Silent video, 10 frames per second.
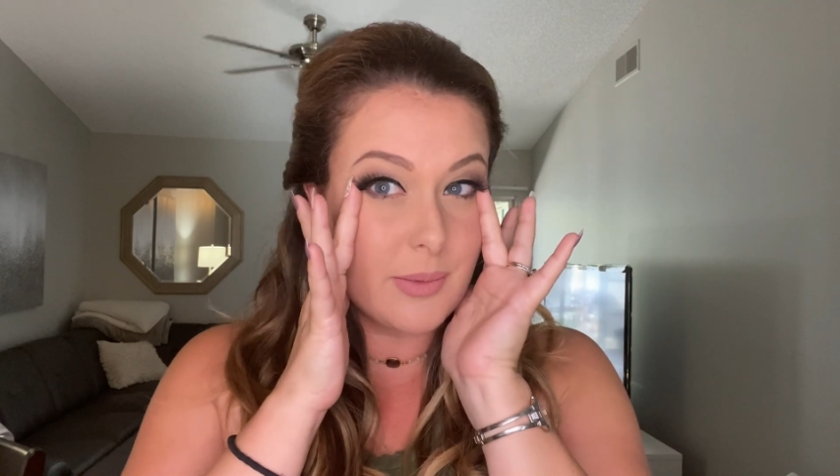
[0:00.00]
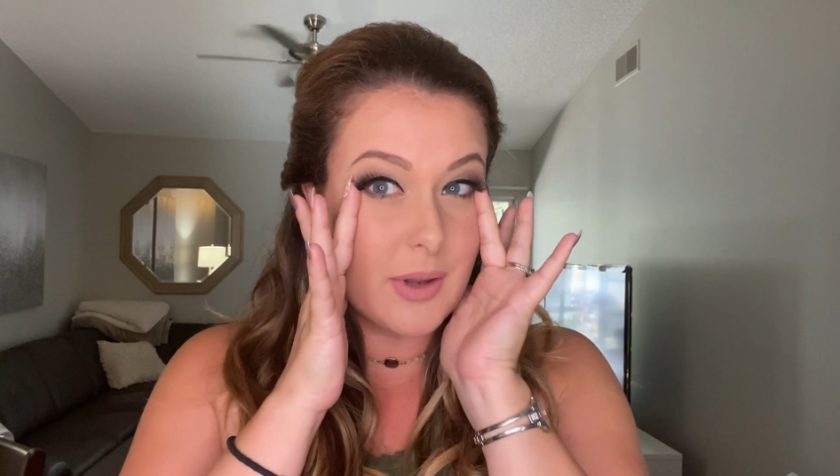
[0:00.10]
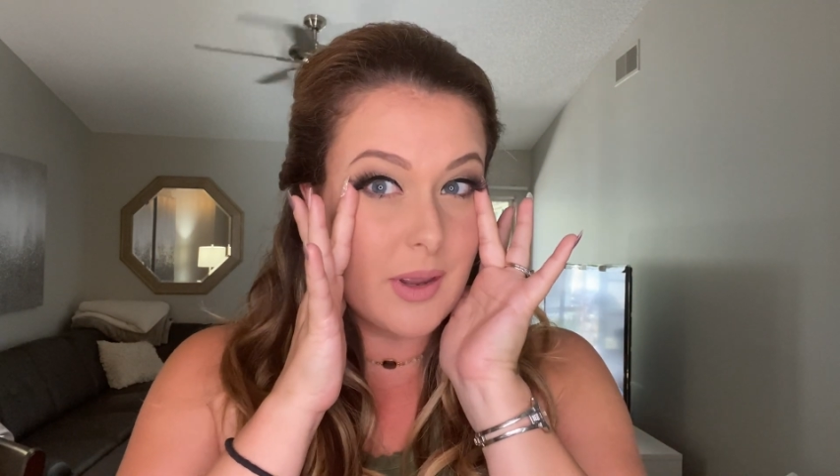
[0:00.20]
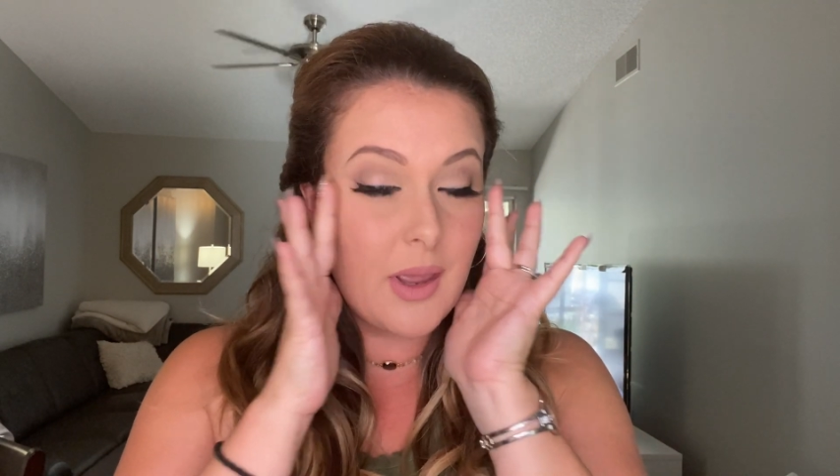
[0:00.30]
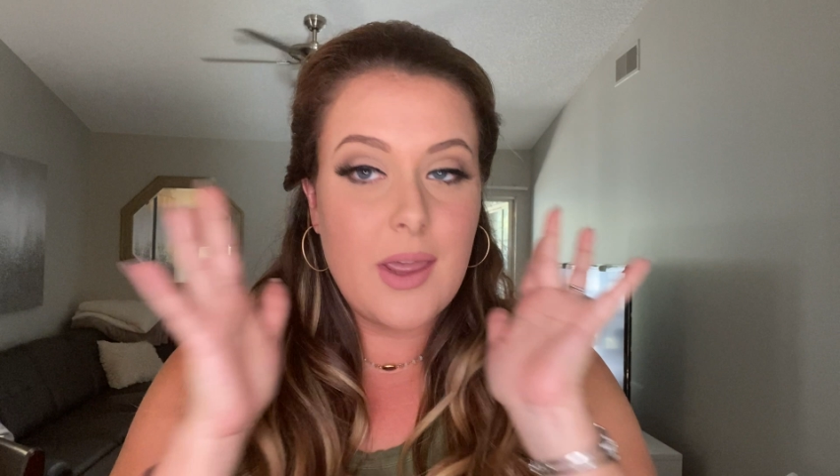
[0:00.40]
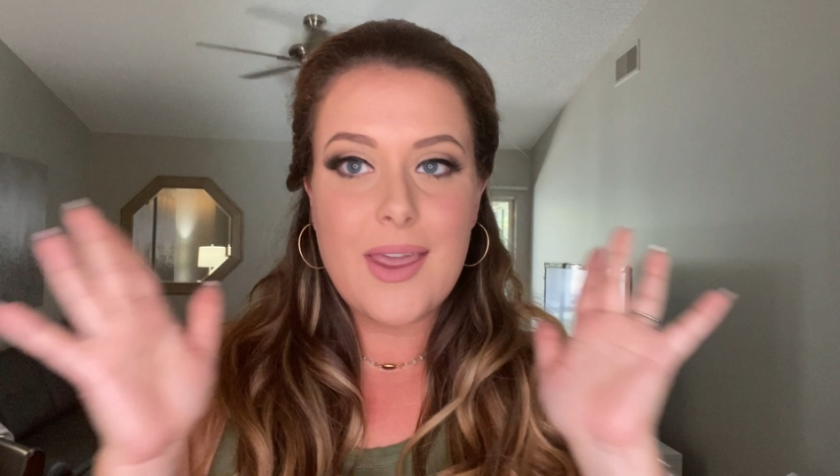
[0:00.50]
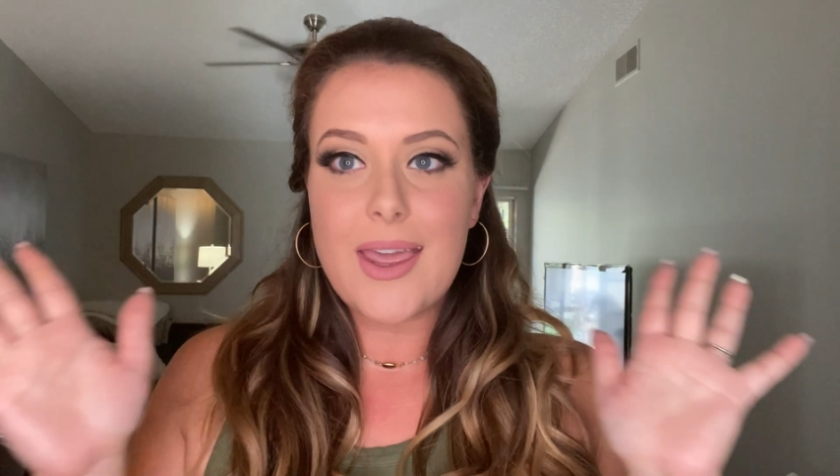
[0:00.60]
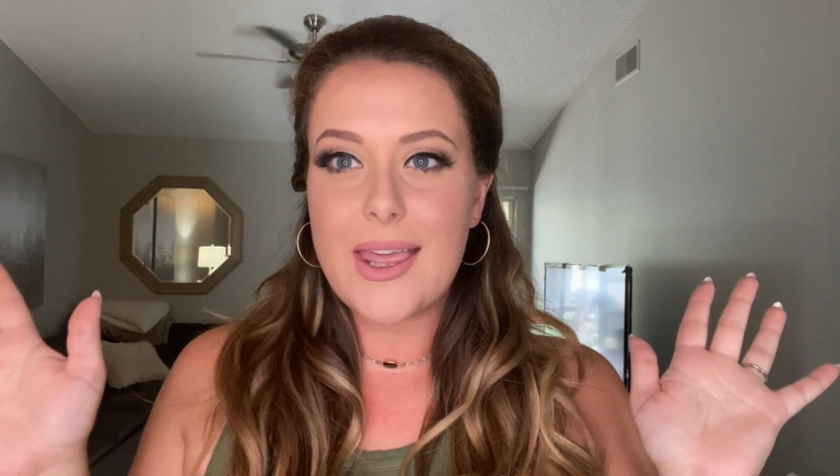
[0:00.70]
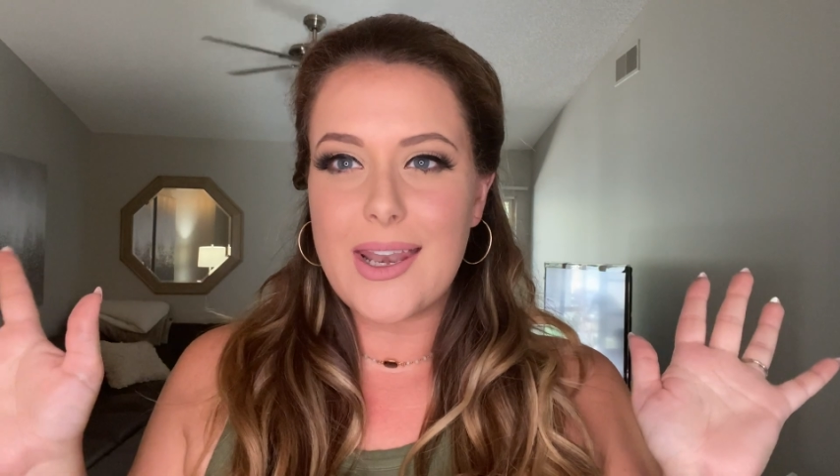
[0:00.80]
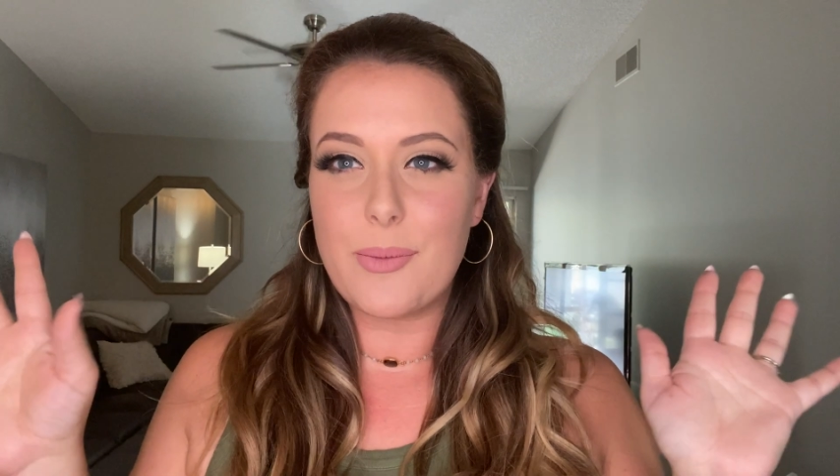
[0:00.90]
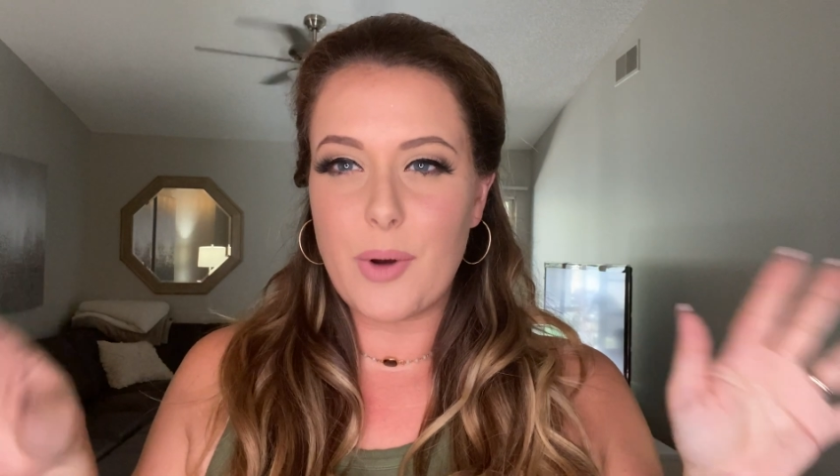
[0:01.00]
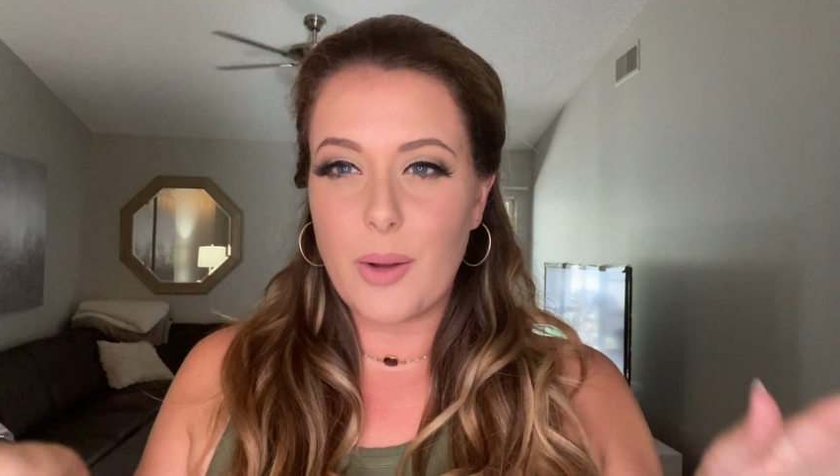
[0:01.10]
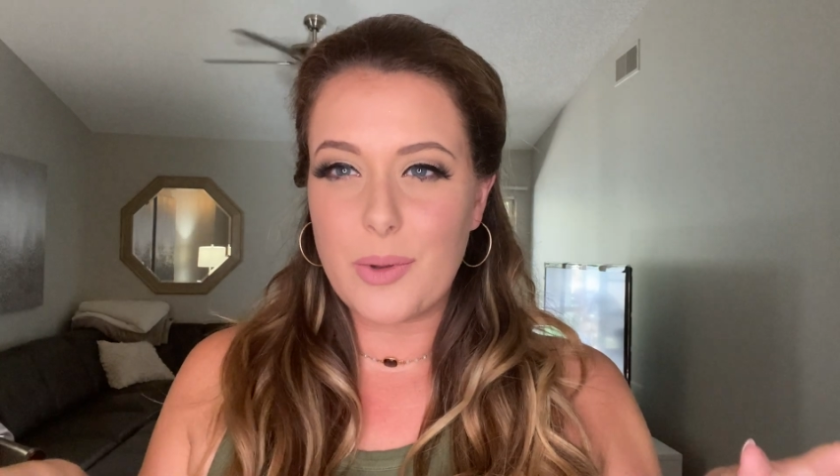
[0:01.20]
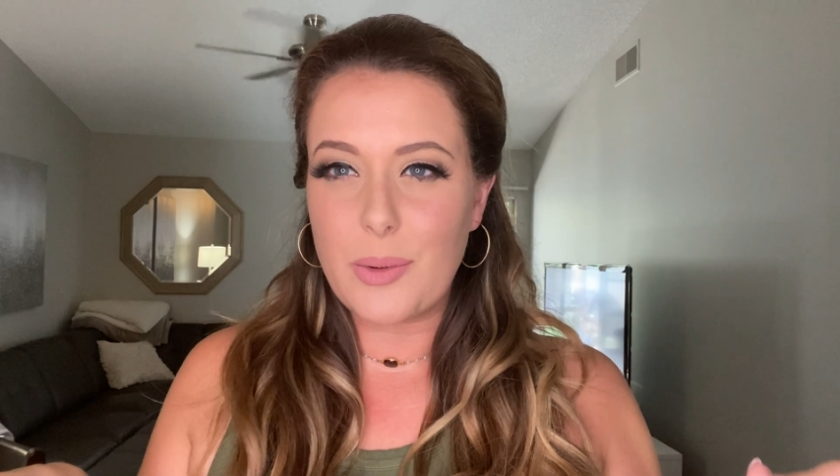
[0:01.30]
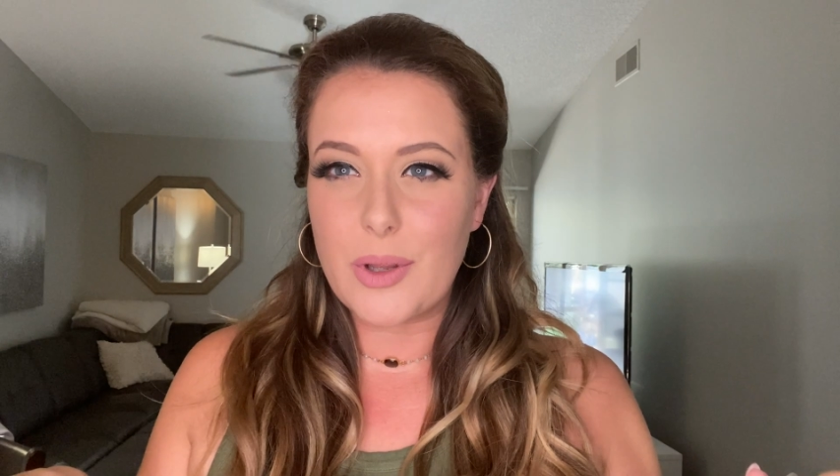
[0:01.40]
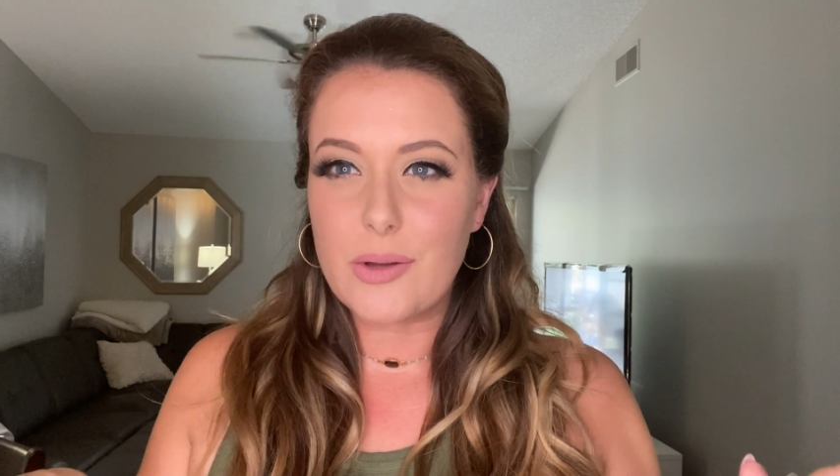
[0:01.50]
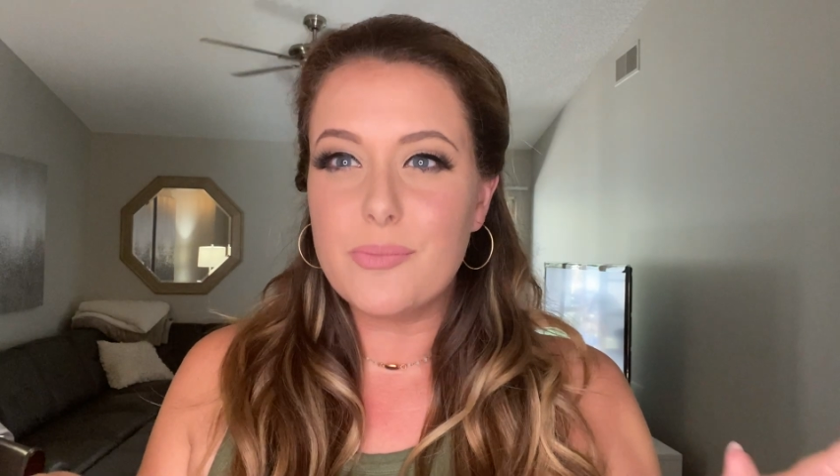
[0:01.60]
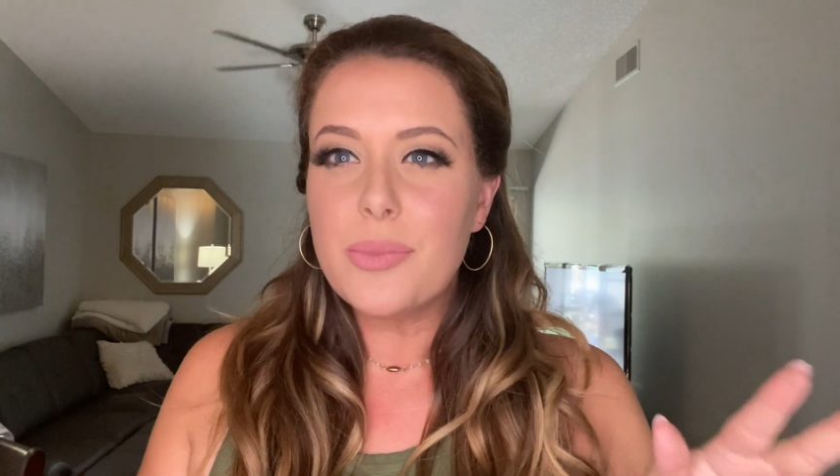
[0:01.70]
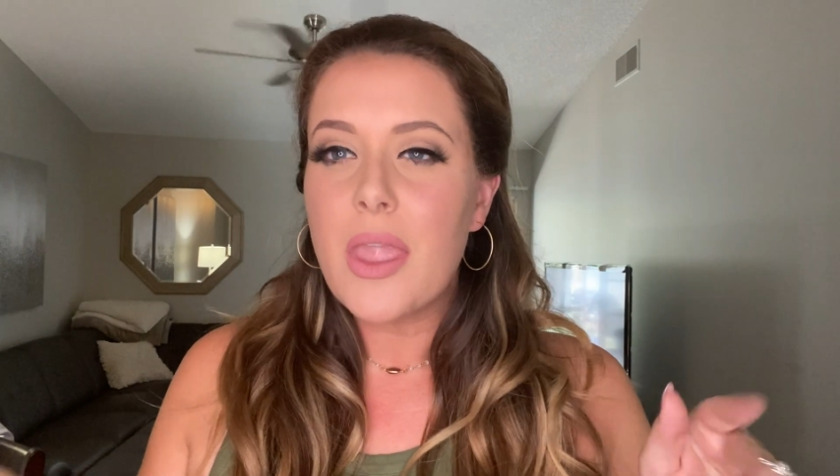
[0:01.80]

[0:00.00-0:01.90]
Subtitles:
bit, and I probably will.